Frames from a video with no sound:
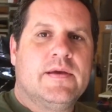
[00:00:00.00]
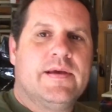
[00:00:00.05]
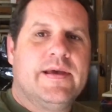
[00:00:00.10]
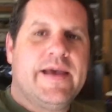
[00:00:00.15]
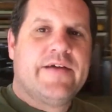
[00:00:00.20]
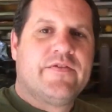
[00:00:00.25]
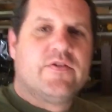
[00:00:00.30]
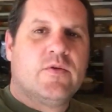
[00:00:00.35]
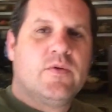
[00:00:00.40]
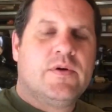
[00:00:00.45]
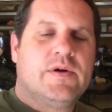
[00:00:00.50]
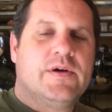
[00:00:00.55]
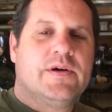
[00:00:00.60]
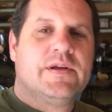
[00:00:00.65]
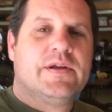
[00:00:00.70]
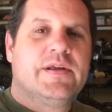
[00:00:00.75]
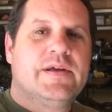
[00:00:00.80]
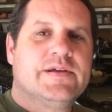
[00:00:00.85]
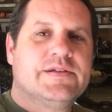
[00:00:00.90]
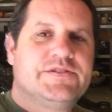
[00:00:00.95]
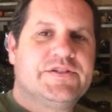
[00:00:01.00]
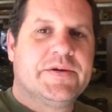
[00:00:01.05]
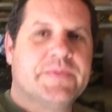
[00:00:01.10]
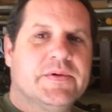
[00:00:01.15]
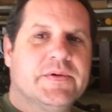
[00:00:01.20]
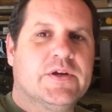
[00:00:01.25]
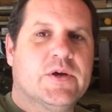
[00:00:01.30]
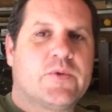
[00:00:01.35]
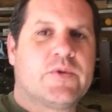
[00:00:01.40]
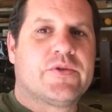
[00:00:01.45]
Hey everyone,
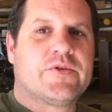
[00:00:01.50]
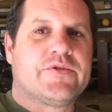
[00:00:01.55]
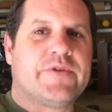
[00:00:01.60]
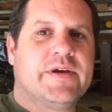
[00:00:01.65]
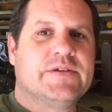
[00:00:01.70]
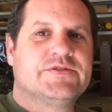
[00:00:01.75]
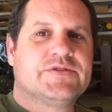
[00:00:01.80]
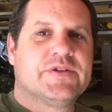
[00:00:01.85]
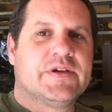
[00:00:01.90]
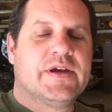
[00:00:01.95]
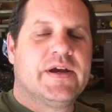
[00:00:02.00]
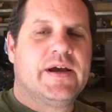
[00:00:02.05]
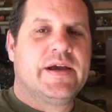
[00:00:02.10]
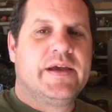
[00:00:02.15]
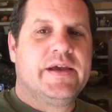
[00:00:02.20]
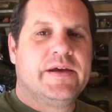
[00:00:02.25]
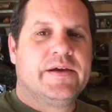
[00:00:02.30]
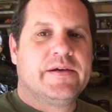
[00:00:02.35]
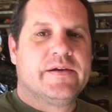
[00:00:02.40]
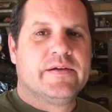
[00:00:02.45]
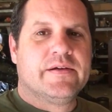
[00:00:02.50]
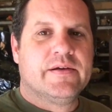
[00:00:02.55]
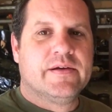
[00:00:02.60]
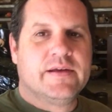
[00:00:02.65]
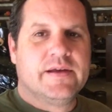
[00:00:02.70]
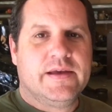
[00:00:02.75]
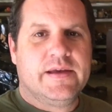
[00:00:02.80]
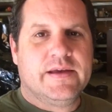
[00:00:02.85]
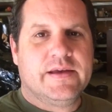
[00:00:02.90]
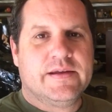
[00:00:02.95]
Jeremy Duckworth, the Racer Guy here,
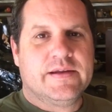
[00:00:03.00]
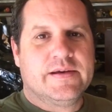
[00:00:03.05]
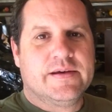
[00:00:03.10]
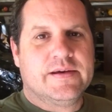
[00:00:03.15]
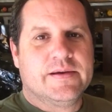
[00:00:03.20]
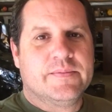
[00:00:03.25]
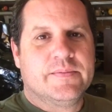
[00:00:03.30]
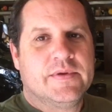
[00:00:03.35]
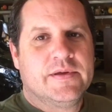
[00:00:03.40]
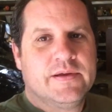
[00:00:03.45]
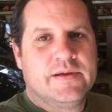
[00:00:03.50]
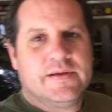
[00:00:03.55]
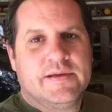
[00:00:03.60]
and um,